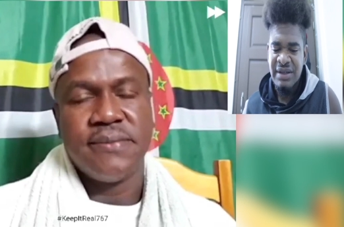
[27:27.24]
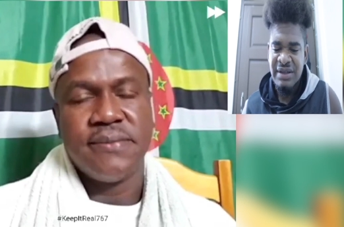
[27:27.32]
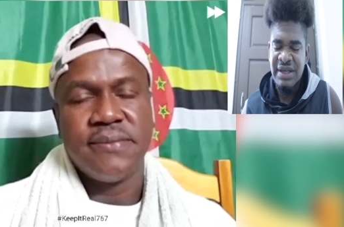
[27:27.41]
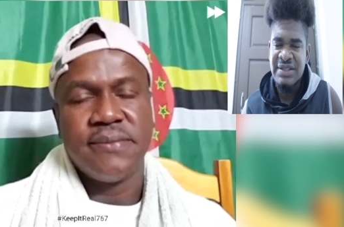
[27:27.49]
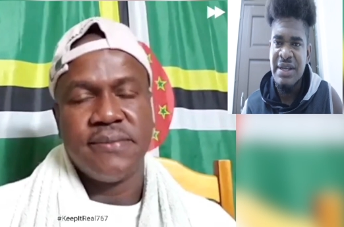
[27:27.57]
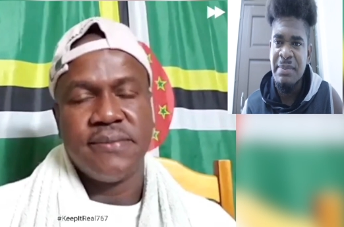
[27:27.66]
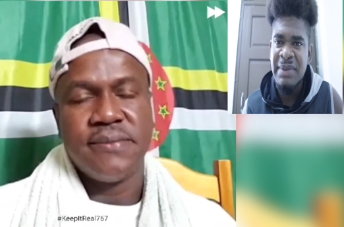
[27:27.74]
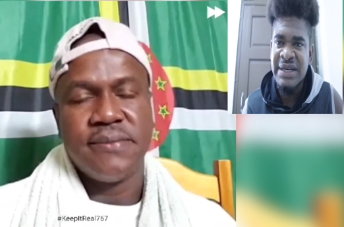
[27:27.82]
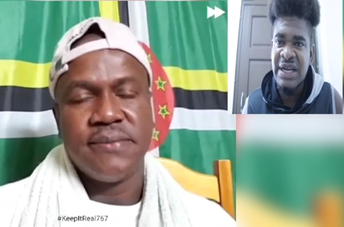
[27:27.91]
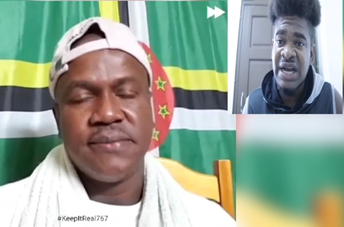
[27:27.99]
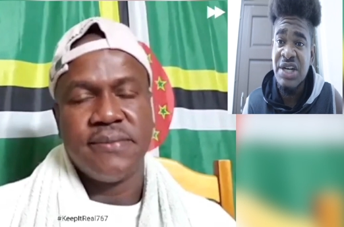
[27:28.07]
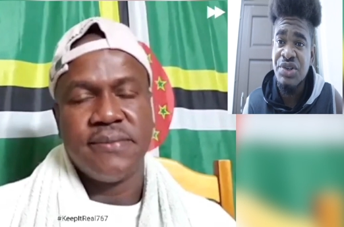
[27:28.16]
Speaker 1: That's a man
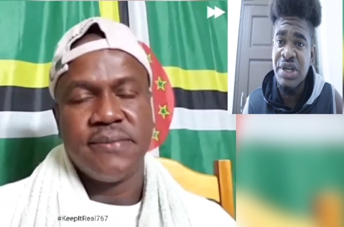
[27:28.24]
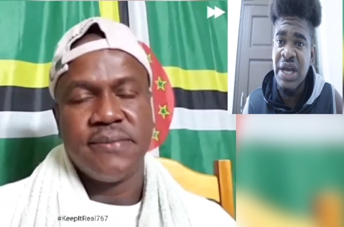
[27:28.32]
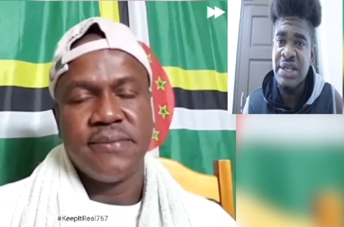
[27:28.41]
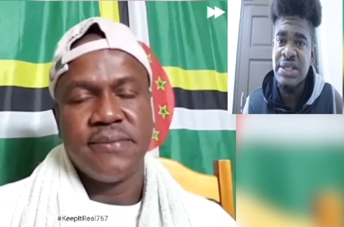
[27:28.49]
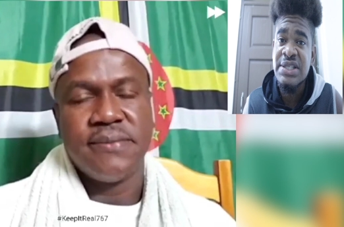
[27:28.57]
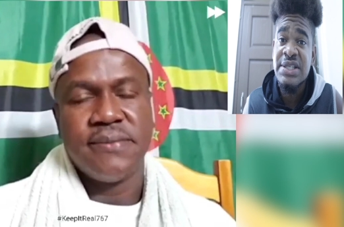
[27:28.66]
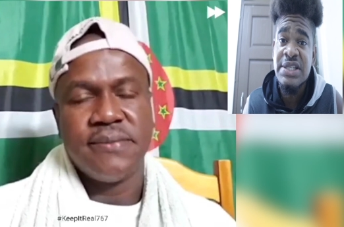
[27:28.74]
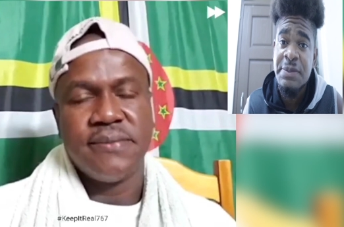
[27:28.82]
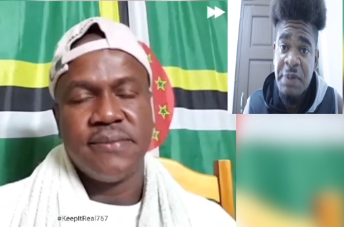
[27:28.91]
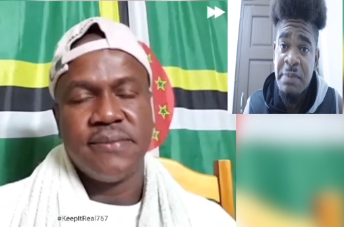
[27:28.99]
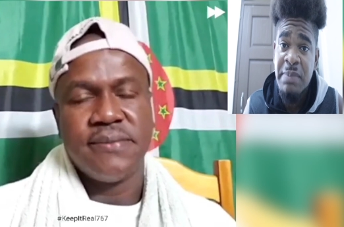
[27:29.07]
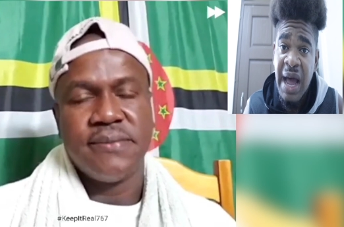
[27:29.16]
that actually has a
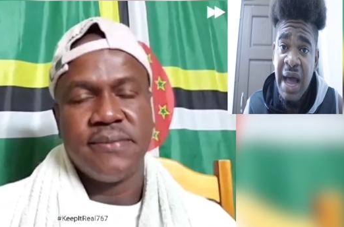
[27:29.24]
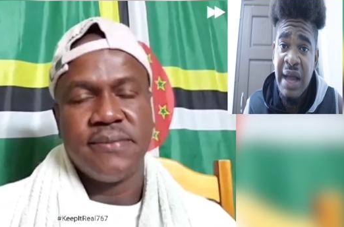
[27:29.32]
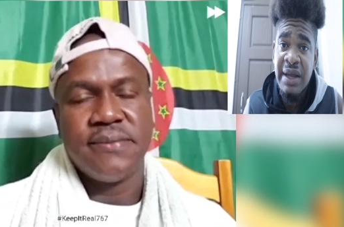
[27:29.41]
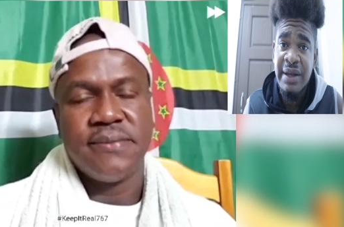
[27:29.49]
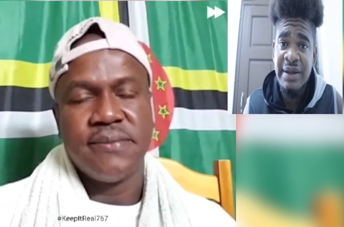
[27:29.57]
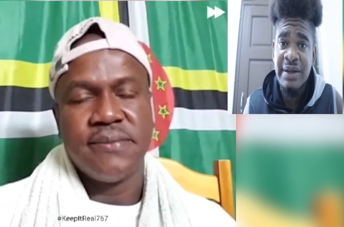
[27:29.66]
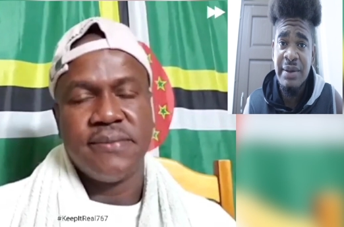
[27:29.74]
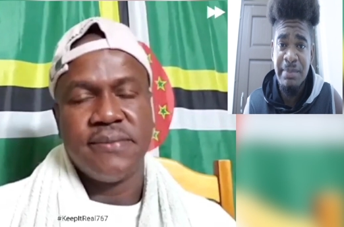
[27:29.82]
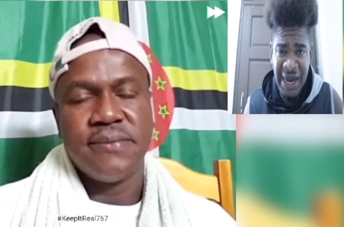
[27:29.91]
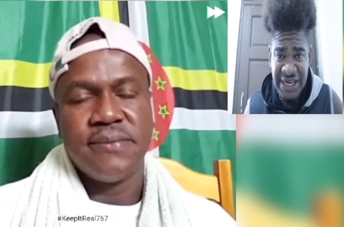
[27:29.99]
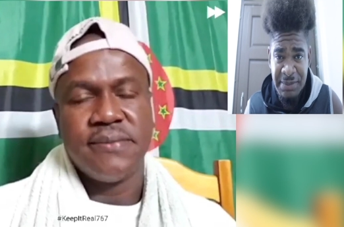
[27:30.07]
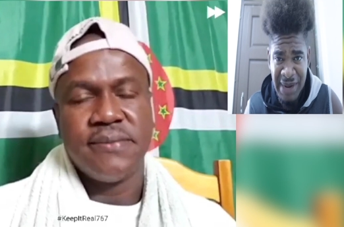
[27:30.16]
sleeping bag.
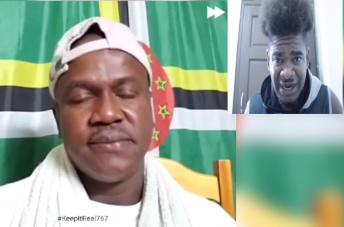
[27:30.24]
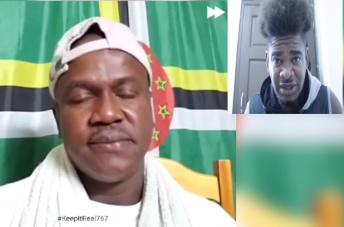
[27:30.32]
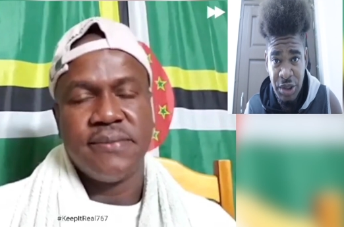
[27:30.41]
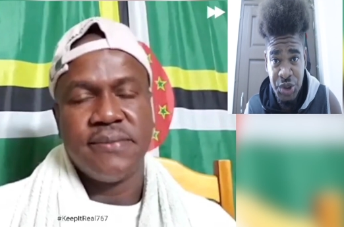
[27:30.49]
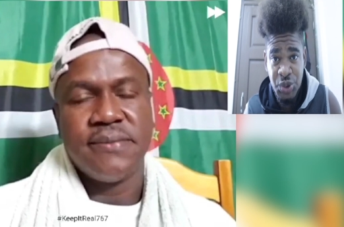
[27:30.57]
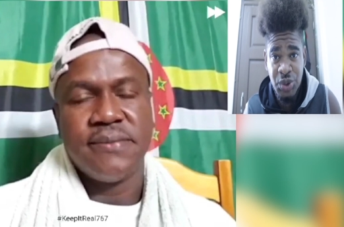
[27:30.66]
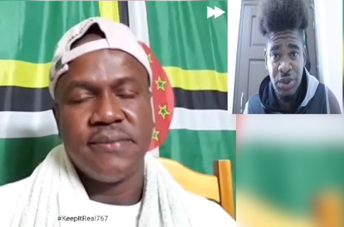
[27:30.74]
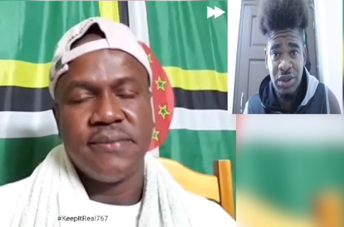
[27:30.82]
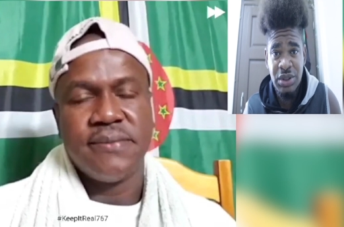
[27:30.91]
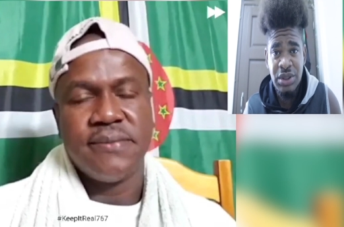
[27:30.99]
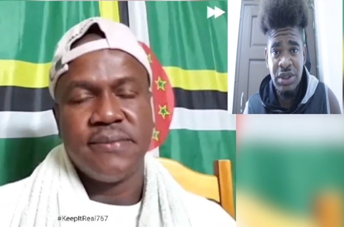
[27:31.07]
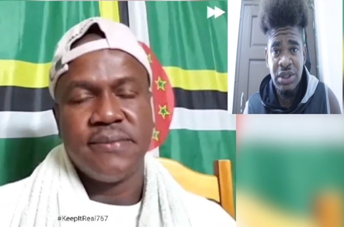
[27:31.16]
Maddy man, not true?
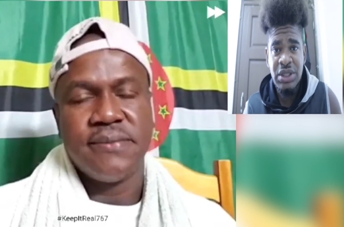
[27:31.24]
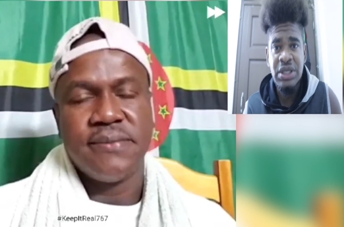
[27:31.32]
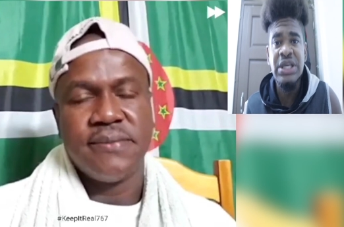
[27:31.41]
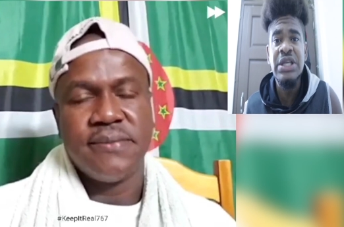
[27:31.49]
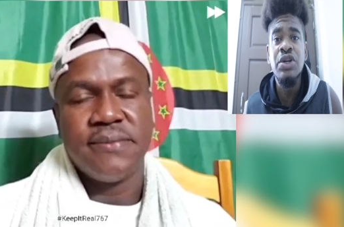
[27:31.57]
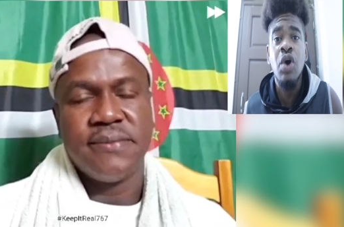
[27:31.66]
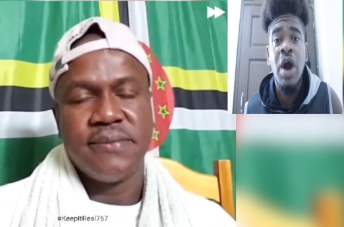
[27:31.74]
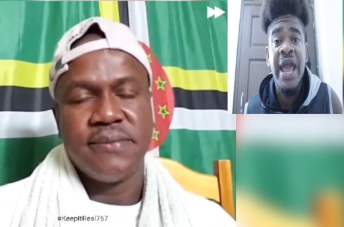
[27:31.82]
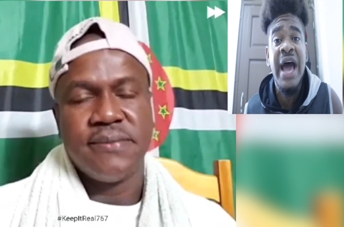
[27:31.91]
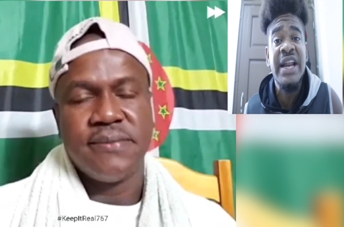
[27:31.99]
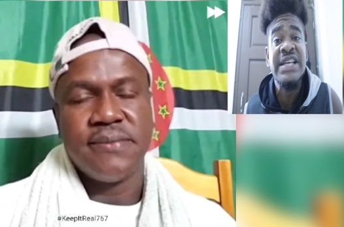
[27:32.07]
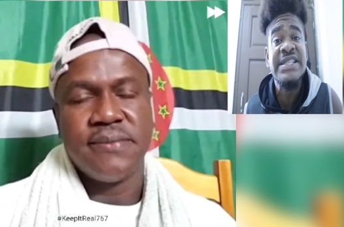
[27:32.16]
He know he
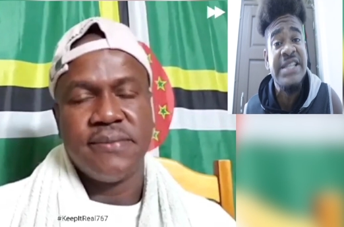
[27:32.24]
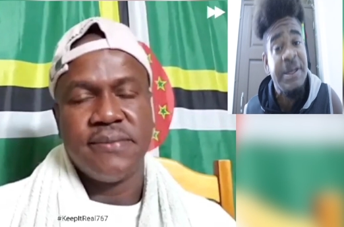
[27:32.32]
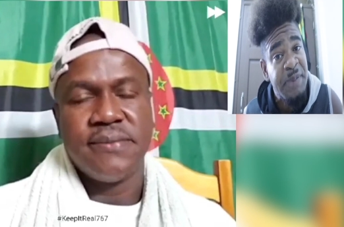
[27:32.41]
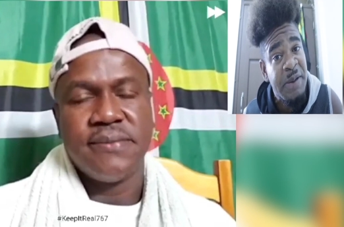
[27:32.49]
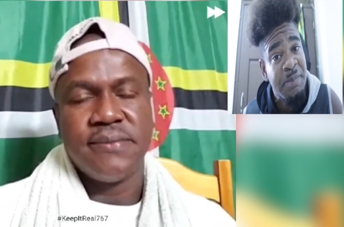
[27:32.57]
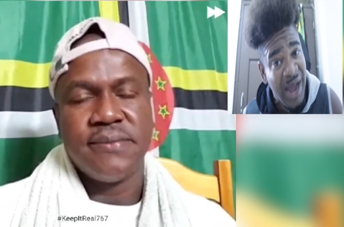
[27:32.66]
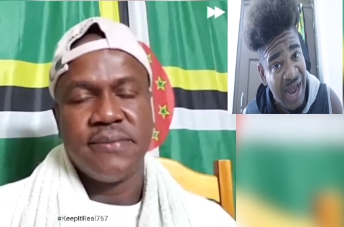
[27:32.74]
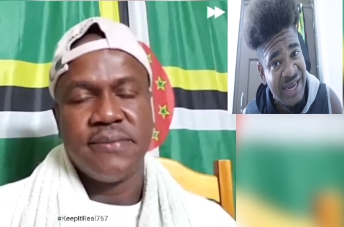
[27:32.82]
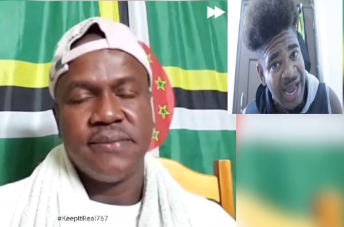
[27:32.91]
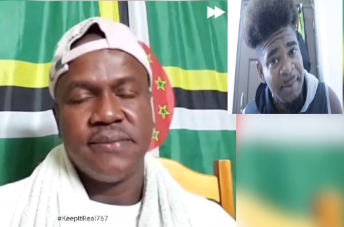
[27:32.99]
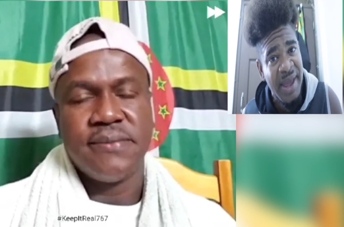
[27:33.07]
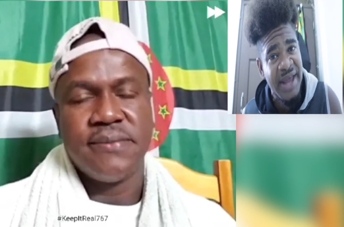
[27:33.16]
had a sleeping bag
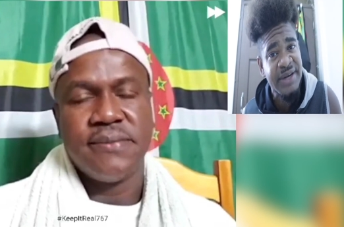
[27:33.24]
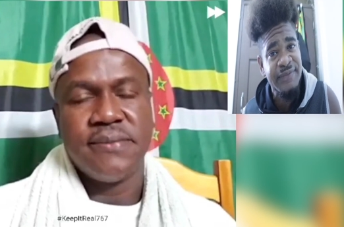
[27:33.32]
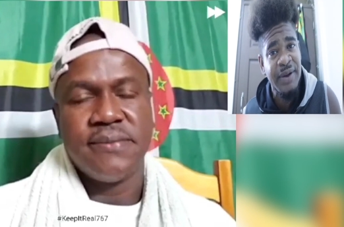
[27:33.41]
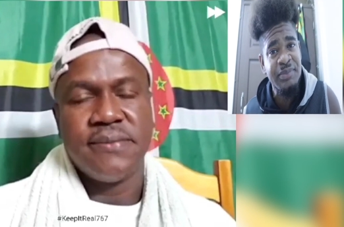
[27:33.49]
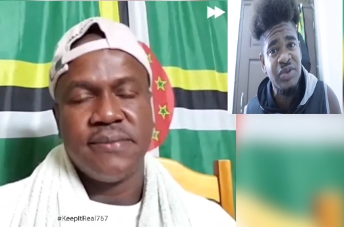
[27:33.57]
coming for him